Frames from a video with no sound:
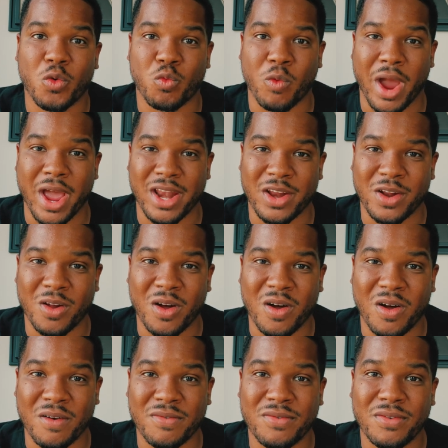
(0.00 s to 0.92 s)
write it
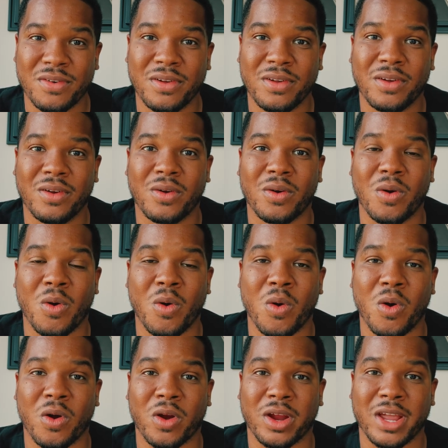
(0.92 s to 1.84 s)
off
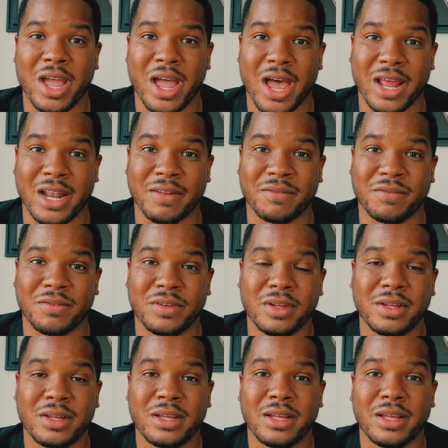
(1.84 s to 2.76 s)
or kind of
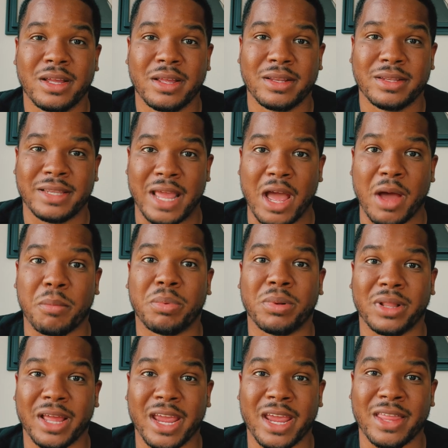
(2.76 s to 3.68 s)

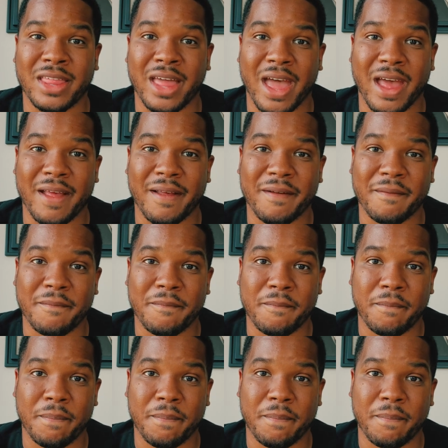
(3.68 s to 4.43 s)
downplay that